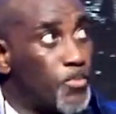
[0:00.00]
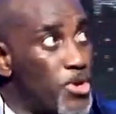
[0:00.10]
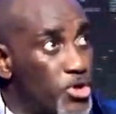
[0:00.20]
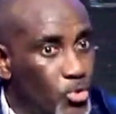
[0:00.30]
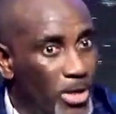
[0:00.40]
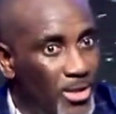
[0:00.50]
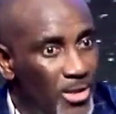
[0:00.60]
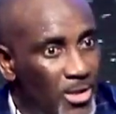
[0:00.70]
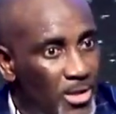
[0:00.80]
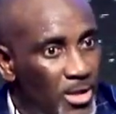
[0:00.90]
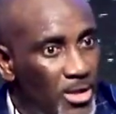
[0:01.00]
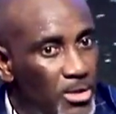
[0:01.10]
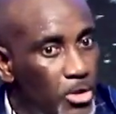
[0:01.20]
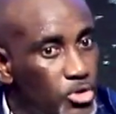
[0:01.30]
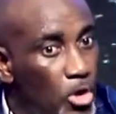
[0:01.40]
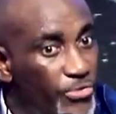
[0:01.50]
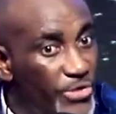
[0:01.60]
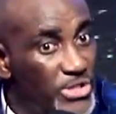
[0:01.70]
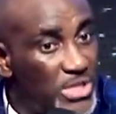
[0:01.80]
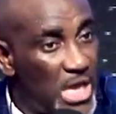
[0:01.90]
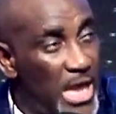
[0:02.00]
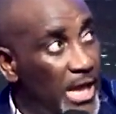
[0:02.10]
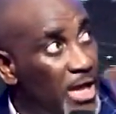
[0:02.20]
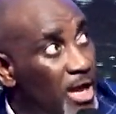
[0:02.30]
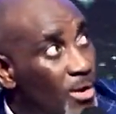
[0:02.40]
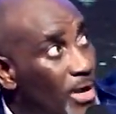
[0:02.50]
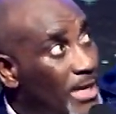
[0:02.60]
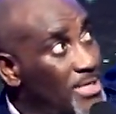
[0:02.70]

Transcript: things put under him, but now we see Jesus. Oh,